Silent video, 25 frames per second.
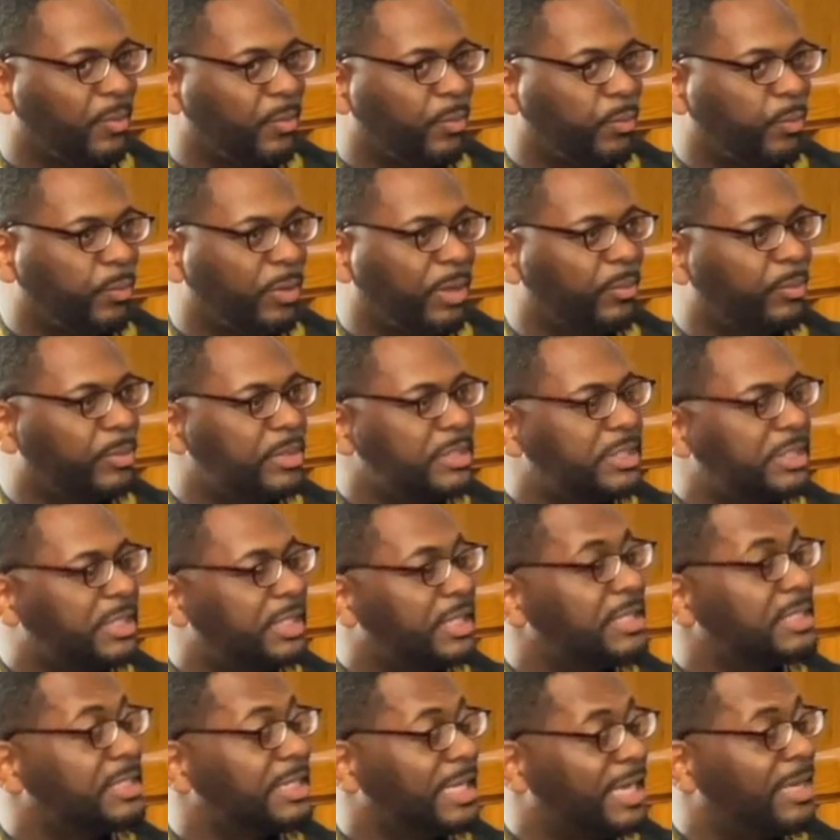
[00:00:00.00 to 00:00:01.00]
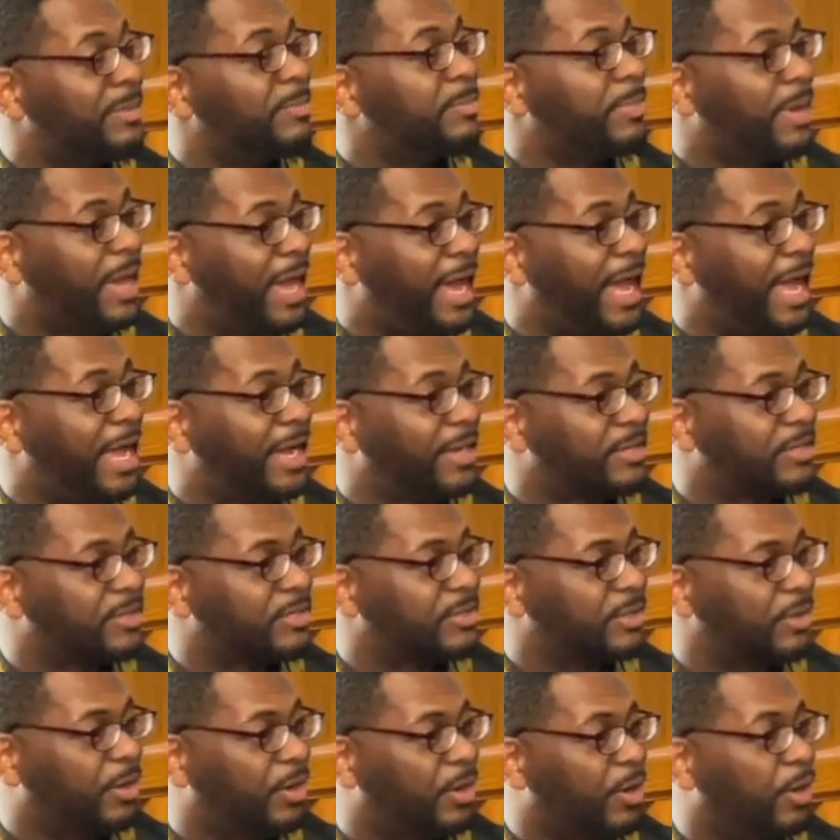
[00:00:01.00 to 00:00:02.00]
What was his
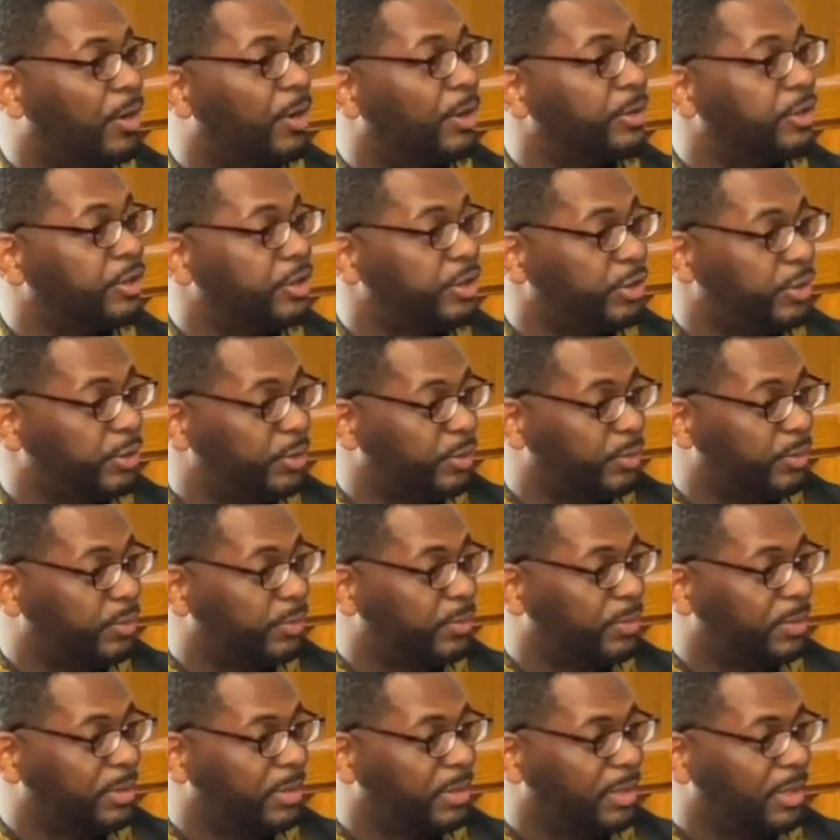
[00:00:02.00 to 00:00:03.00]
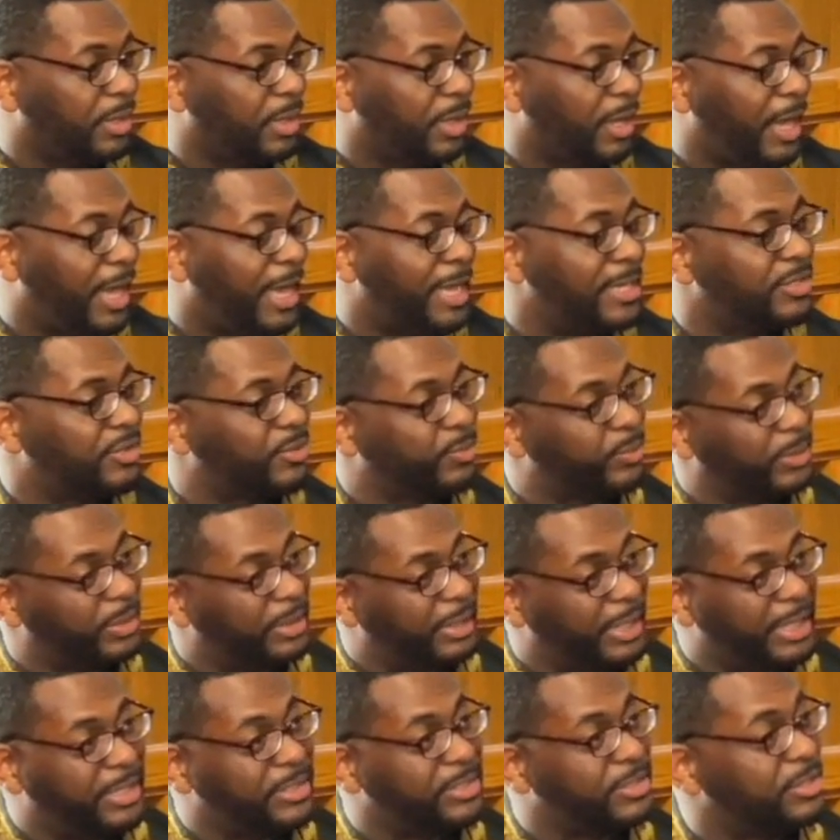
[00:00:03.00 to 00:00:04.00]
impact on you as it
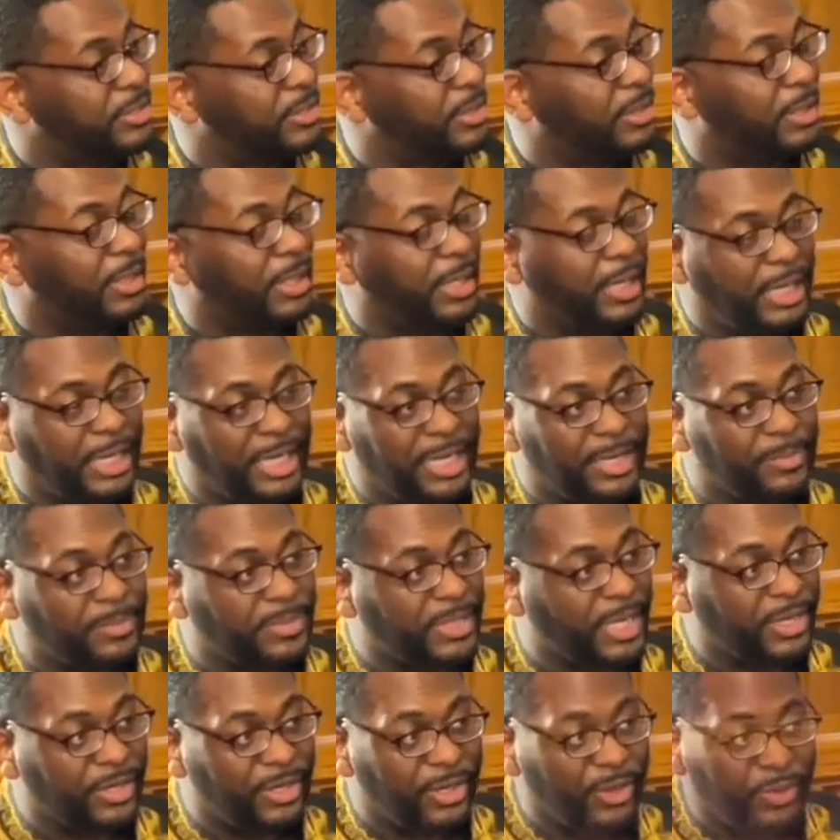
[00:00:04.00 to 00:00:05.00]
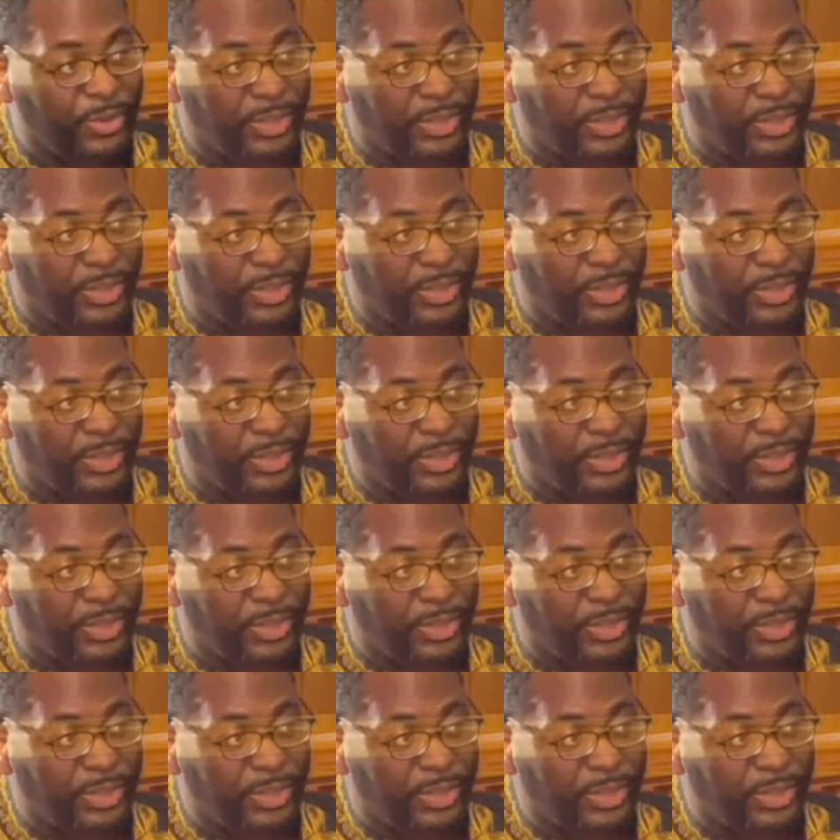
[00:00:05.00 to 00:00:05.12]
relates to hymns? I know